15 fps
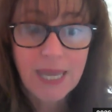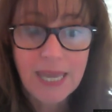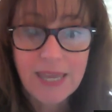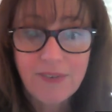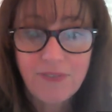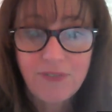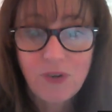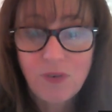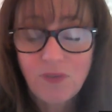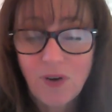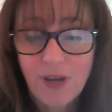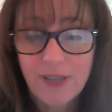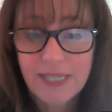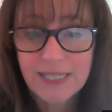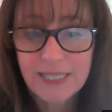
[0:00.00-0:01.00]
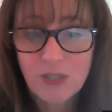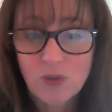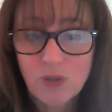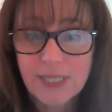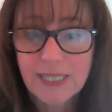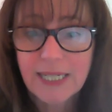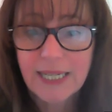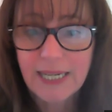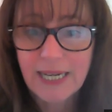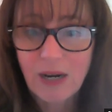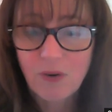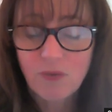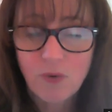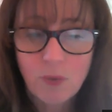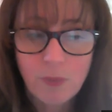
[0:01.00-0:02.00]
If you find this interesting and
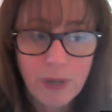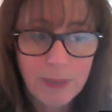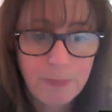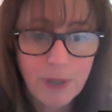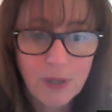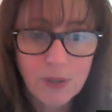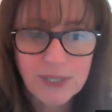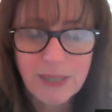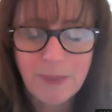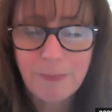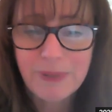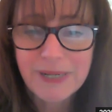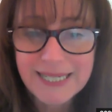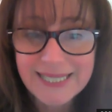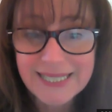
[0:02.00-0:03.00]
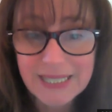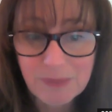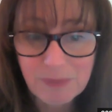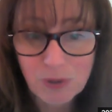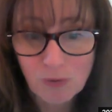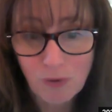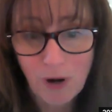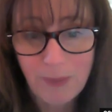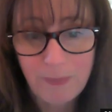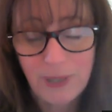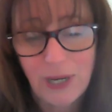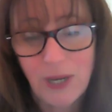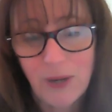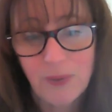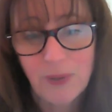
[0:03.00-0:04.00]
helpful, my post, then please subscribe
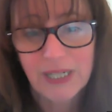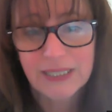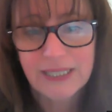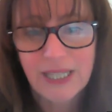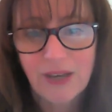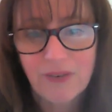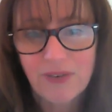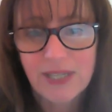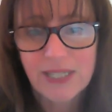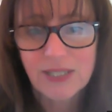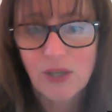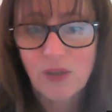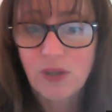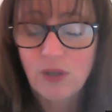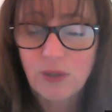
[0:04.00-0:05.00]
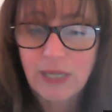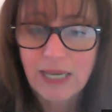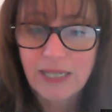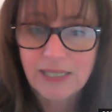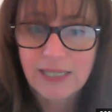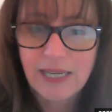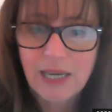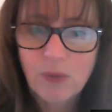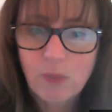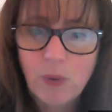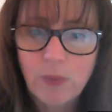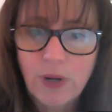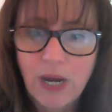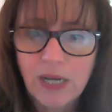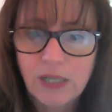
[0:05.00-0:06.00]
below. I'd love it so that you get to hear
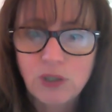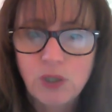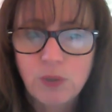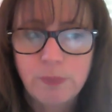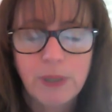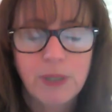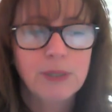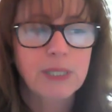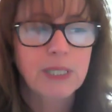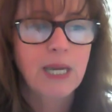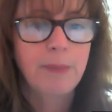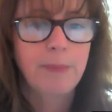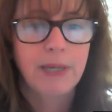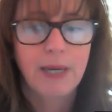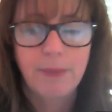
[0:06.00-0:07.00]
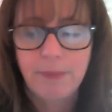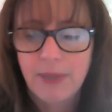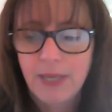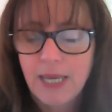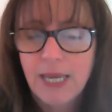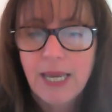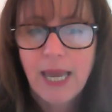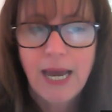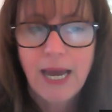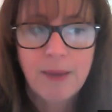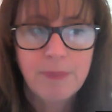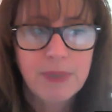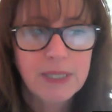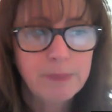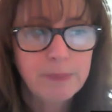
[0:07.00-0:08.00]
when our new posts are coming out.
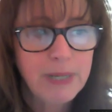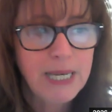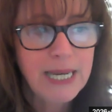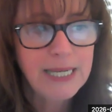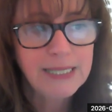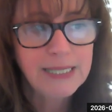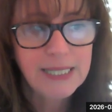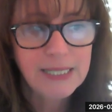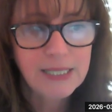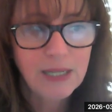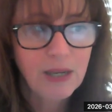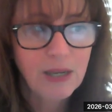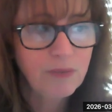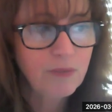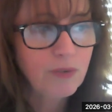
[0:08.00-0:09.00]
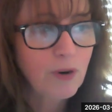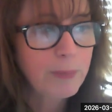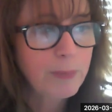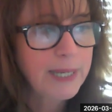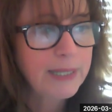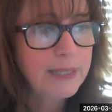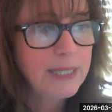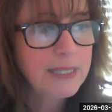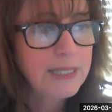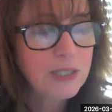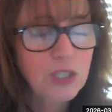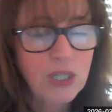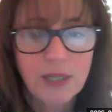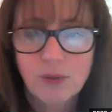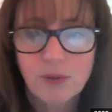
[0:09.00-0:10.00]
There's plenty to learn from in this
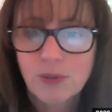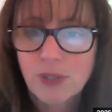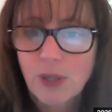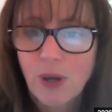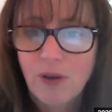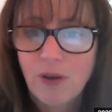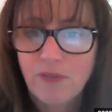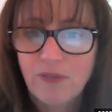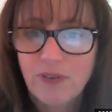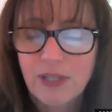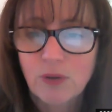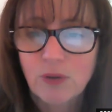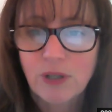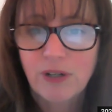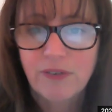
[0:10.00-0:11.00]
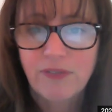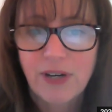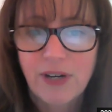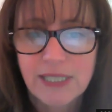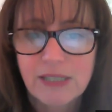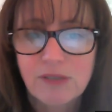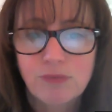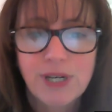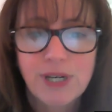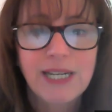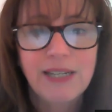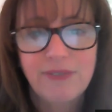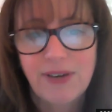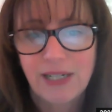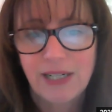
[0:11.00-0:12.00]
channel, so hopefully you're going to find it
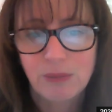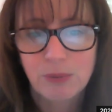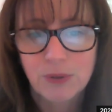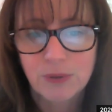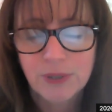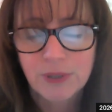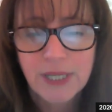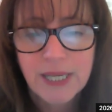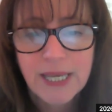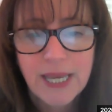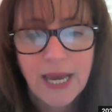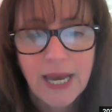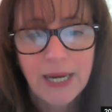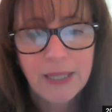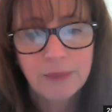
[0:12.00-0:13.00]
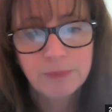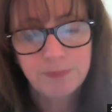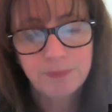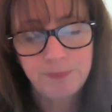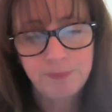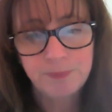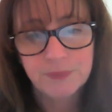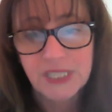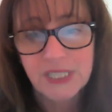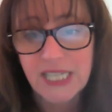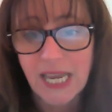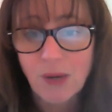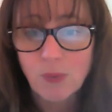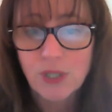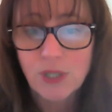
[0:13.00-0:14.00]
really valuable.
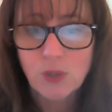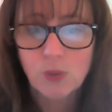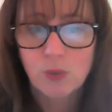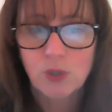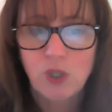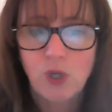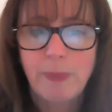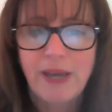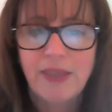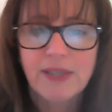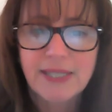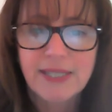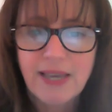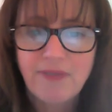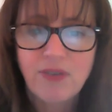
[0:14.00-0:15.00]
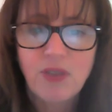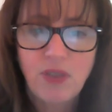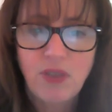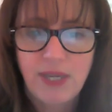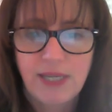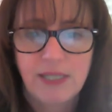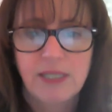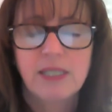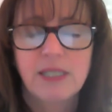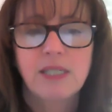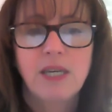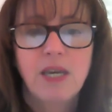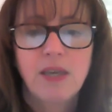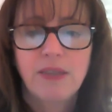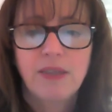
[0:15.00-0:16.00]
Today, I want to talk to you about the 7 things
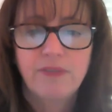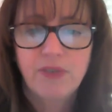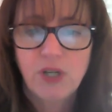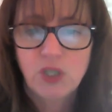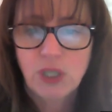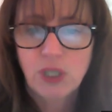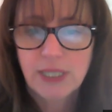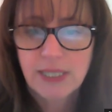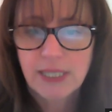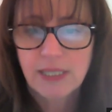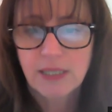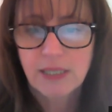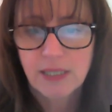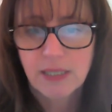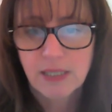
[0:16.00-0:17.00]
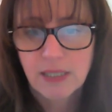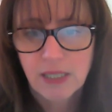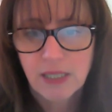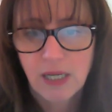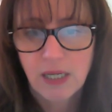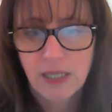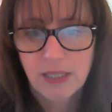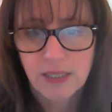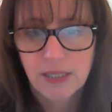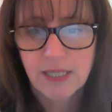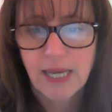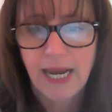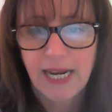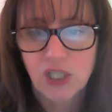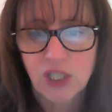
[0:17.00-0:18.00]
that virtual assistants clients
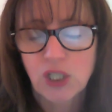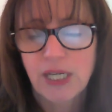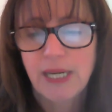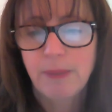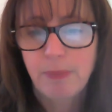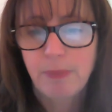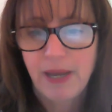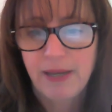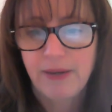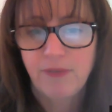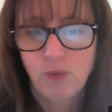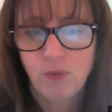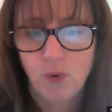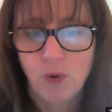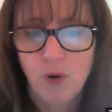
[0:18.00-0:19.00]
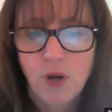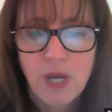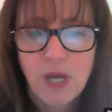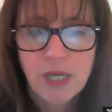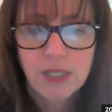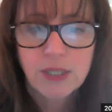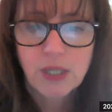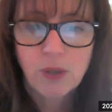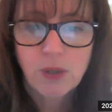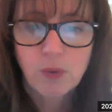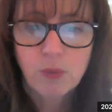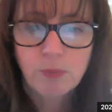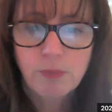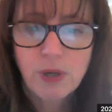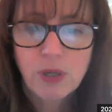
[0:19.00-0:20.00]
actually pay for.
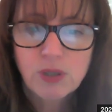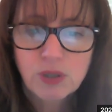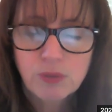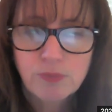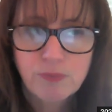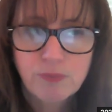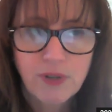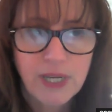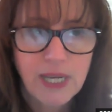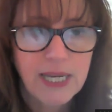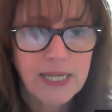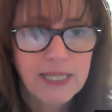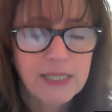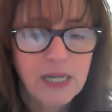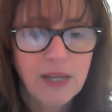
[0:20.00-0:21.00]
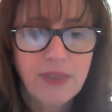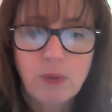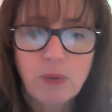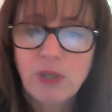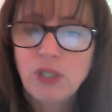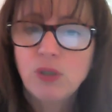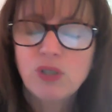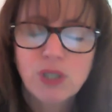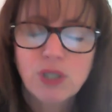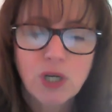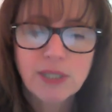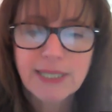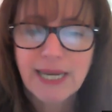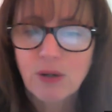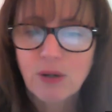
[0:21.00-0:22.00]
So most VAs, I think when you
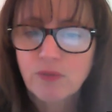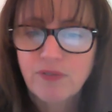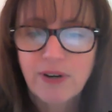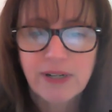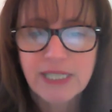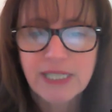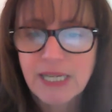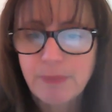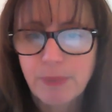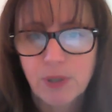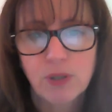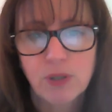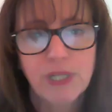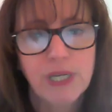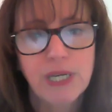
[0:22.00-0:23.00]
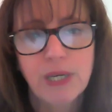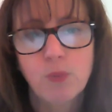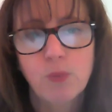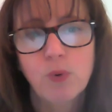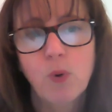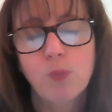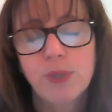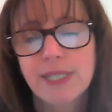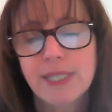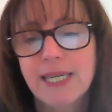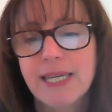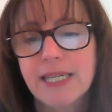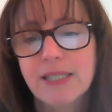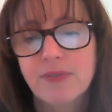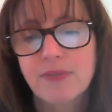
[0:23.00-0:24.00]
start out, very typically what we
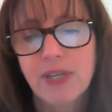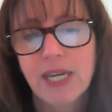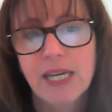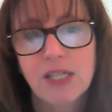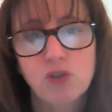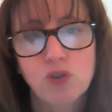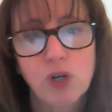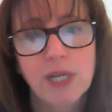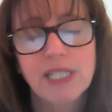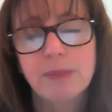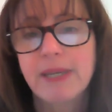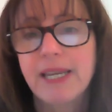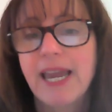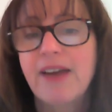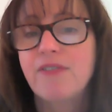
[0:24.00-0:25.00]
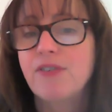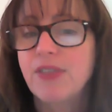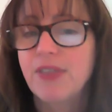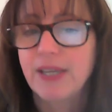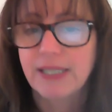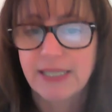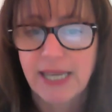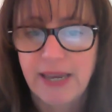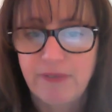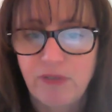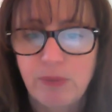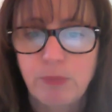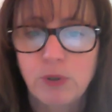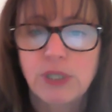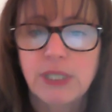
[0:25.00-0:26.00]
see is VAs try to be everything to
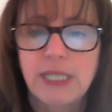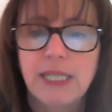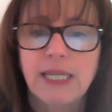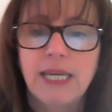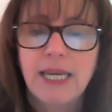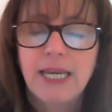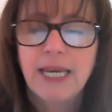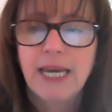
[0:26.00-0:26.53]
everybody.